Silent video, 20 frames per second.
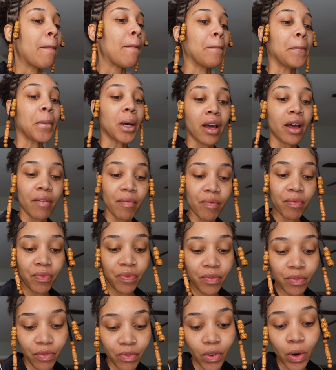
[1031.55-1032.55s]
but
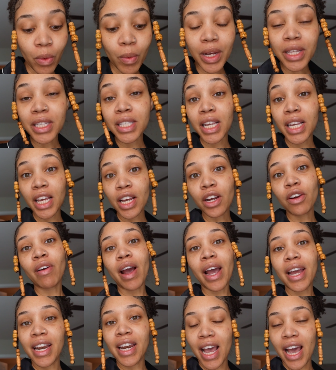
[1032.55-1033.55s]
for what's here right